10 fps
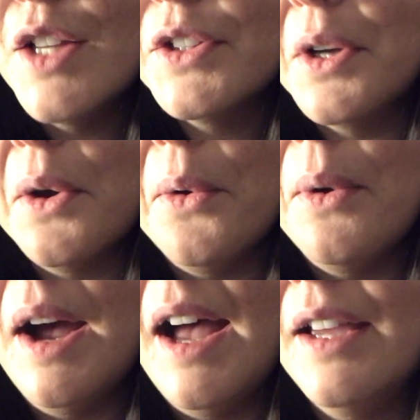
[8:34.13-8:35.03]
So
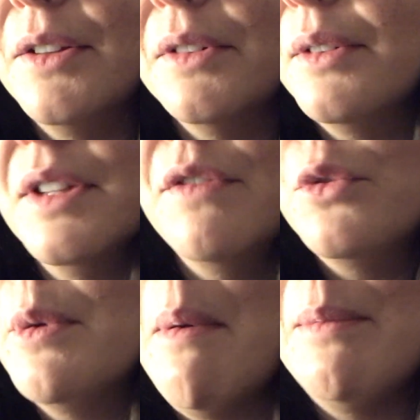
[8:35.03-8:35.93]
I don't
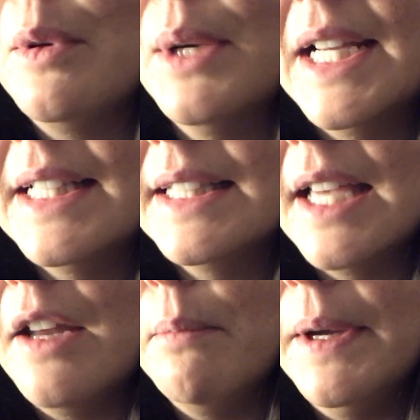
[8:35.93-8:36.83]
even remember what I
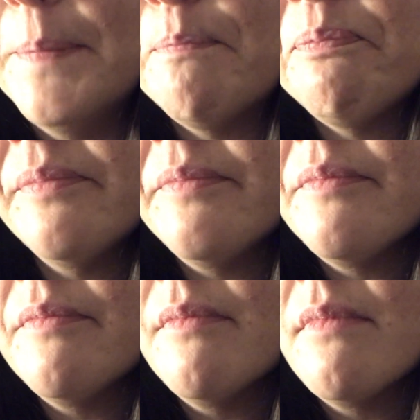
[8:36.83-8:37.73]
said, but
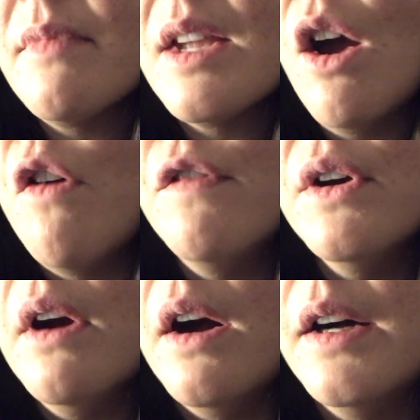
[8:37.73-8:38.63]

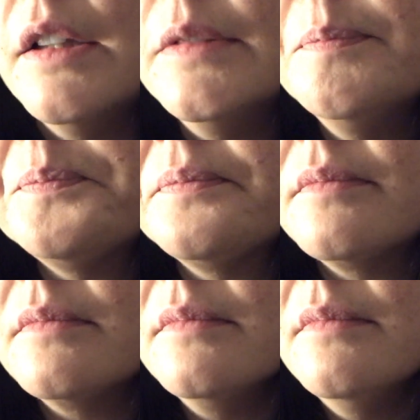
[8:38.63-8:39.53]
overall,
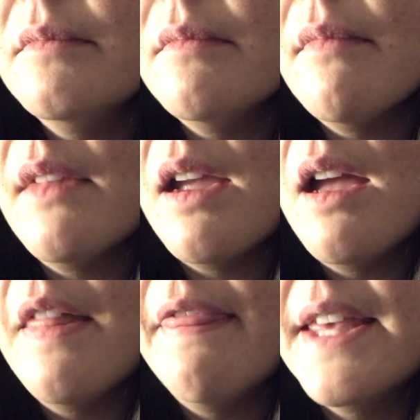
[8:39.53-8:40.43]

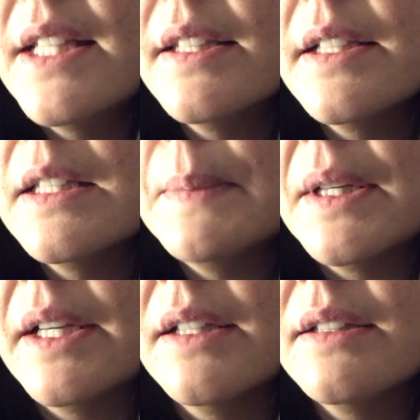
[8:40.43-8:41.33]
this
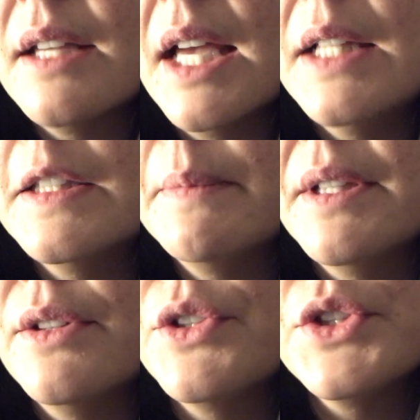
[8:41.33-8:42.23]
experience has
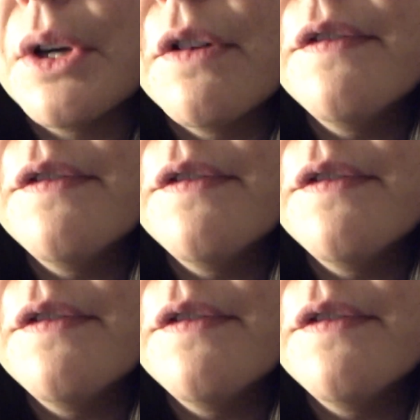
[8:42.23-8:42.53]
been so